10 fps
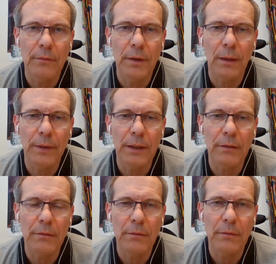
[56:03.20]
I mean,
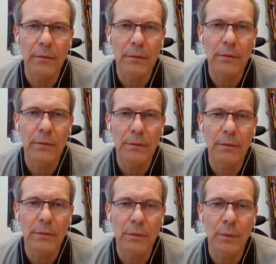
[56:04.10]
to,
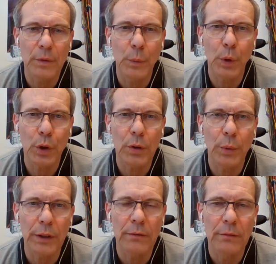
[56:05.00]
to, to work
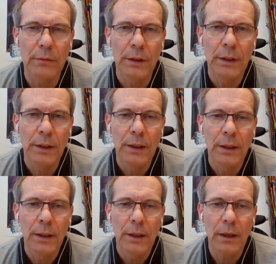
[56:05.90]
with
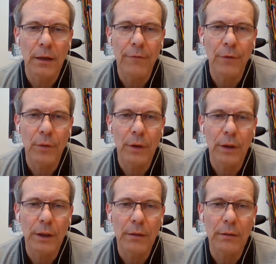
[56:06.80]
uh, for
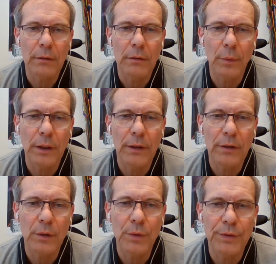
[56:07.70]
uh, when
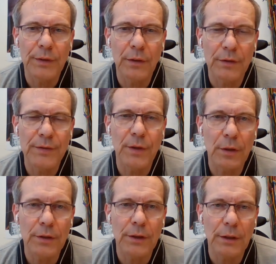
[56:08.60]
using a
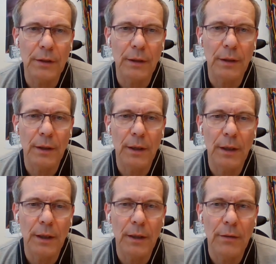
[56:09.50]
certain
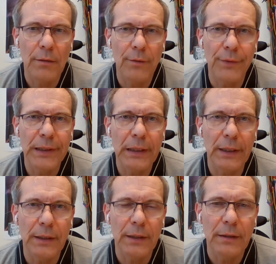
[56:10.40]
uh,
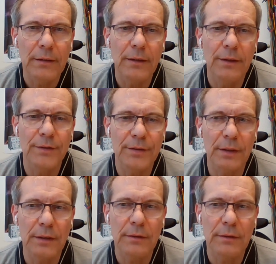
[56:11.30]
relay test set.